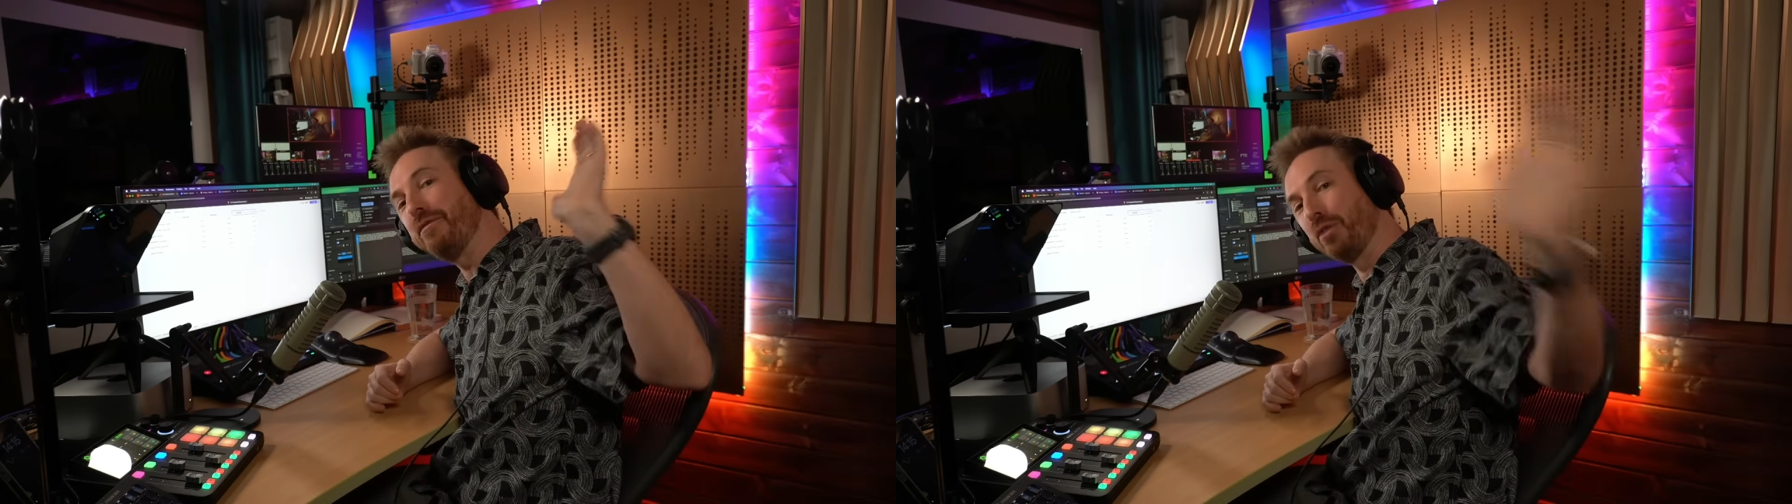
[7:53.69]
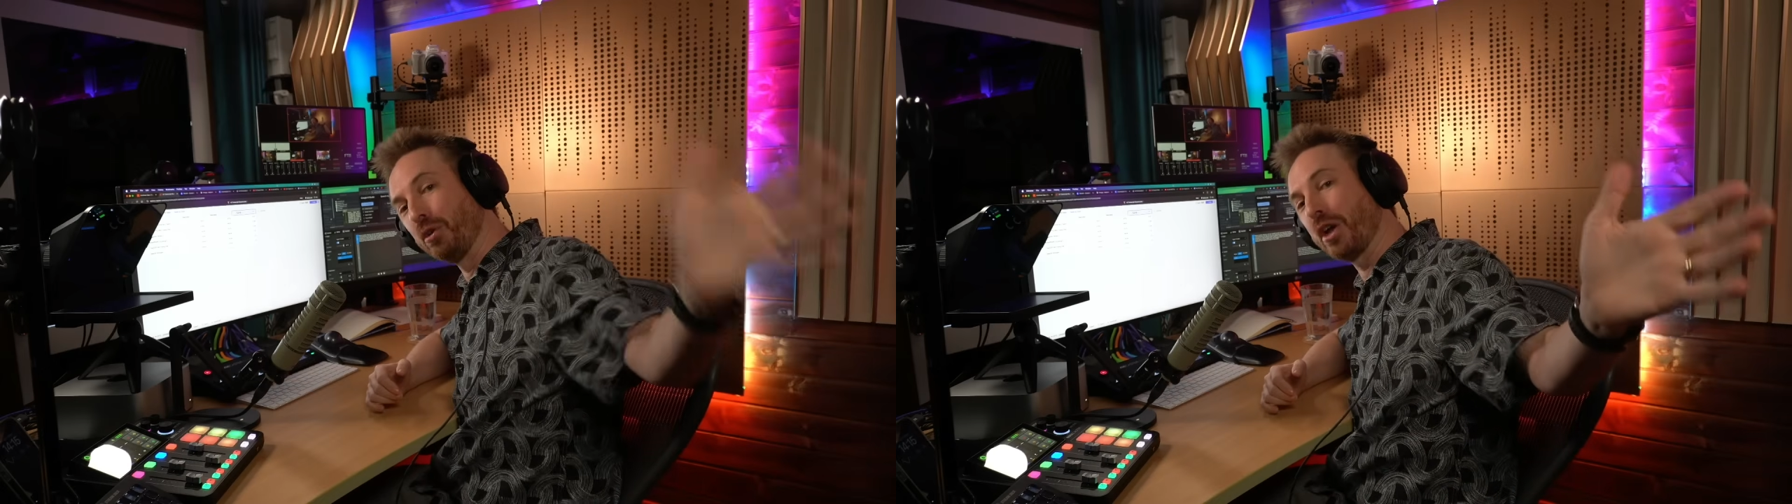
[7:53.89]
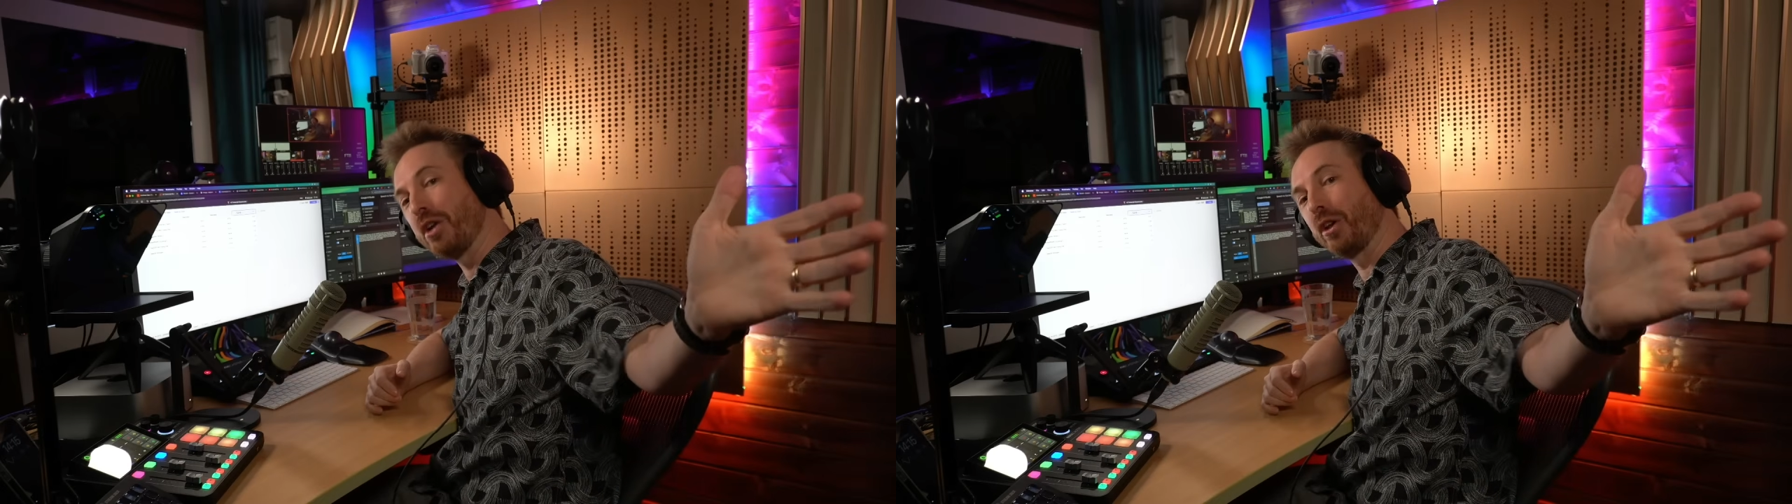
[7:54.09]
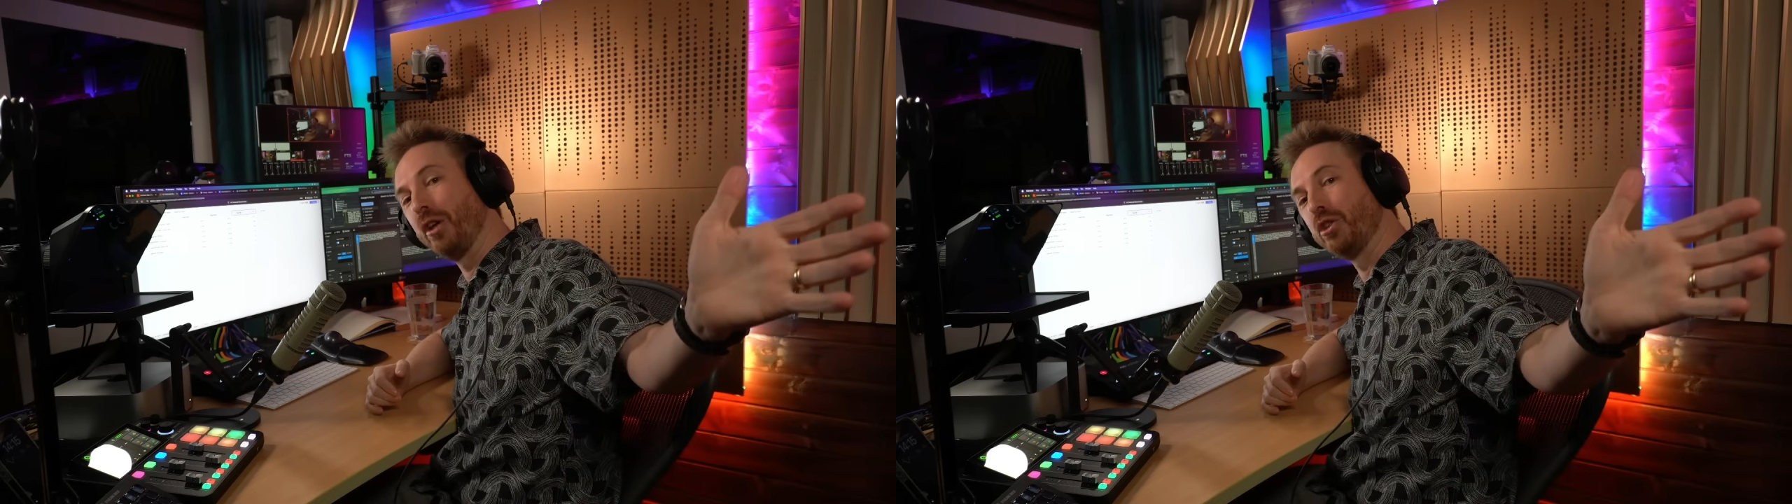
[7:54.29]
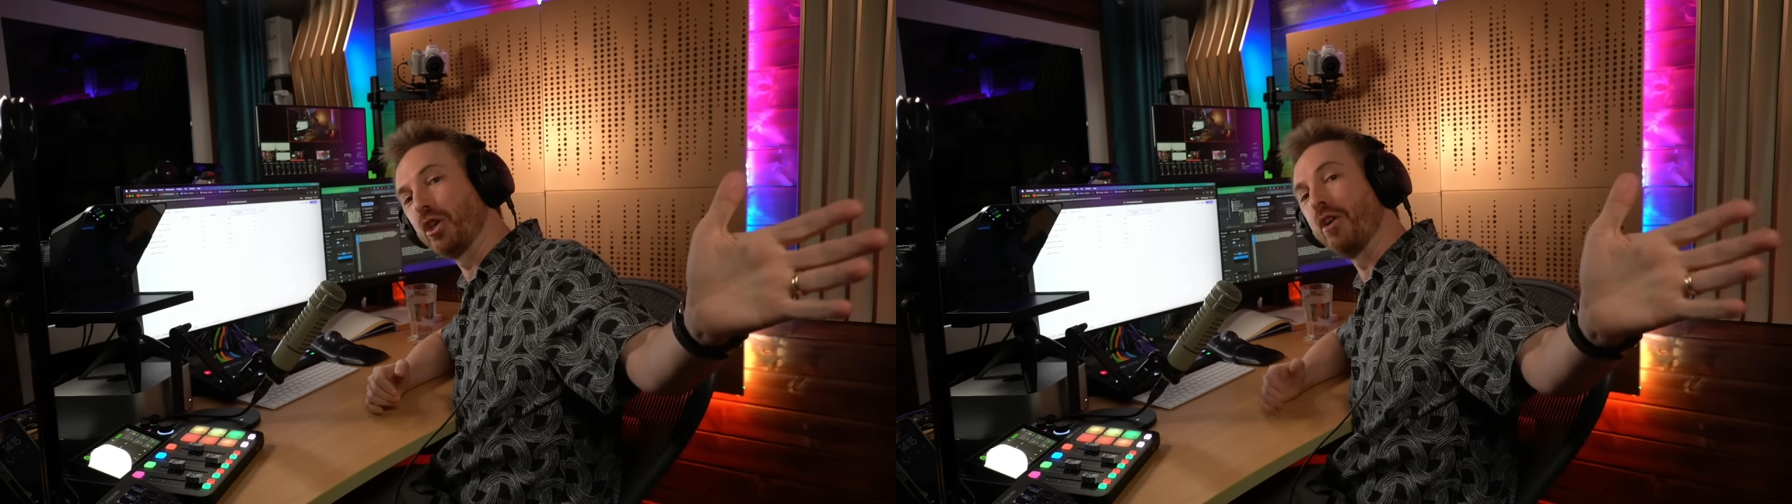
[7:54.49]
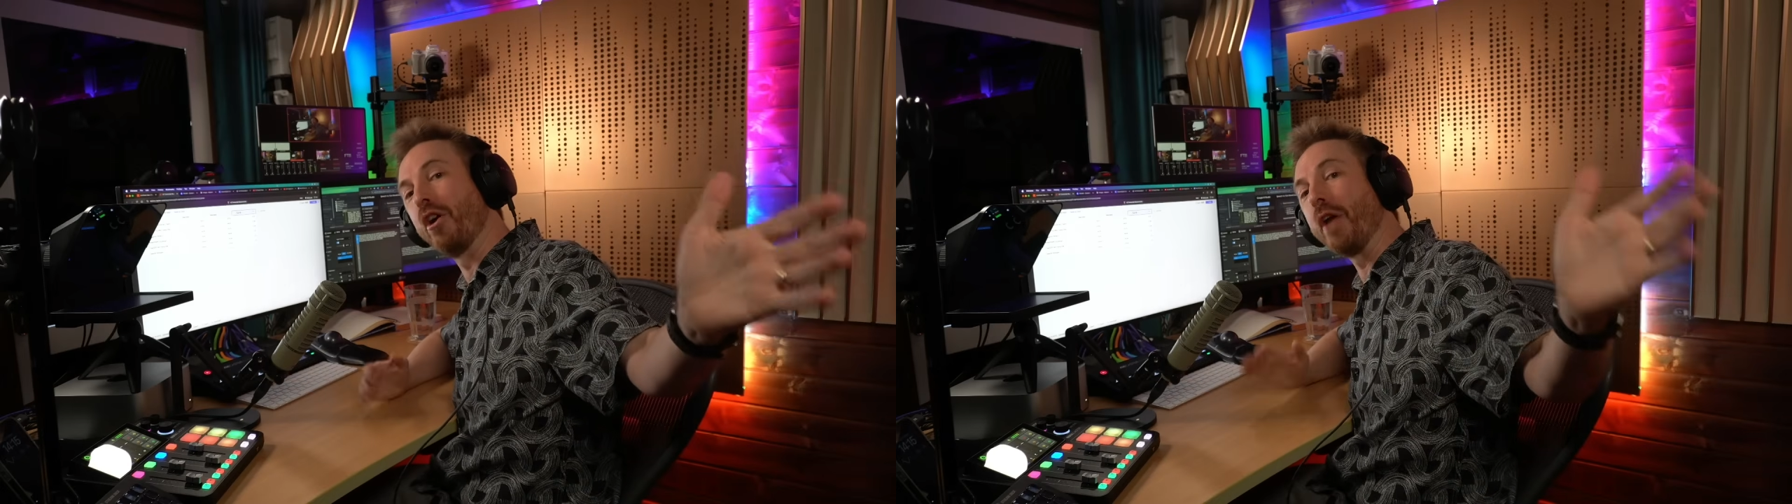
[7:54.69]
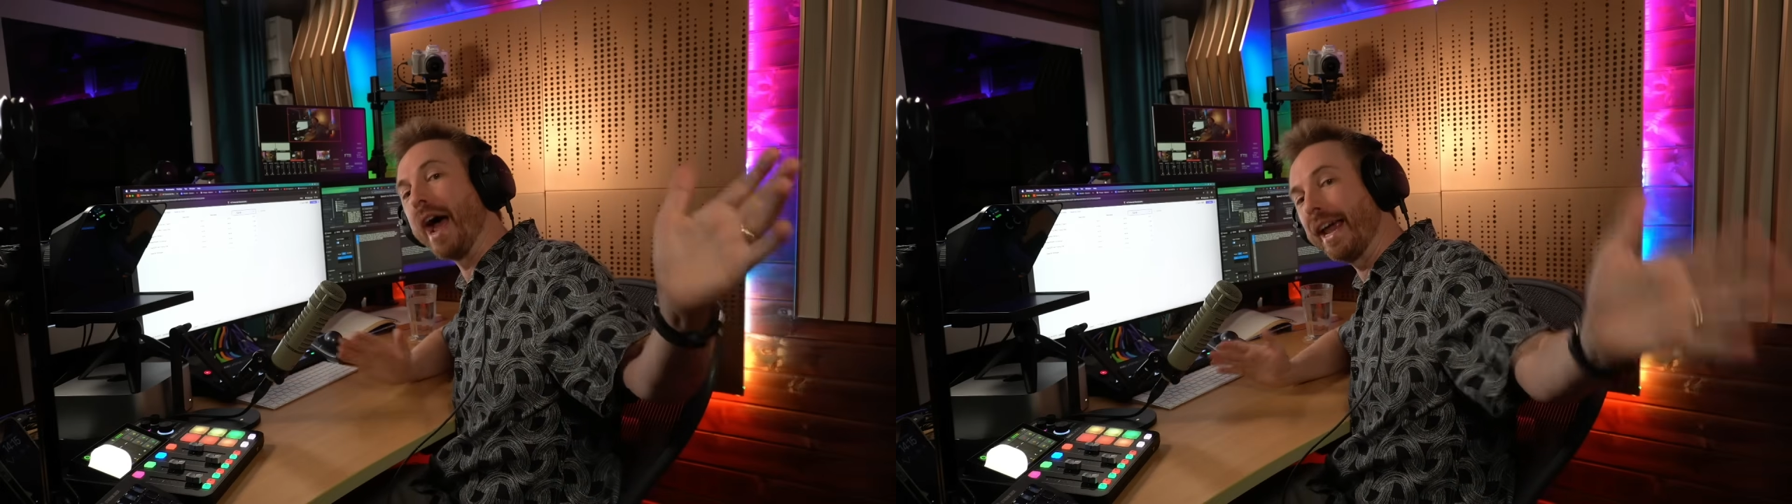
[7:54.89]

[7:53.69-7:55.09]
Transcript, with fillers: full conclusion on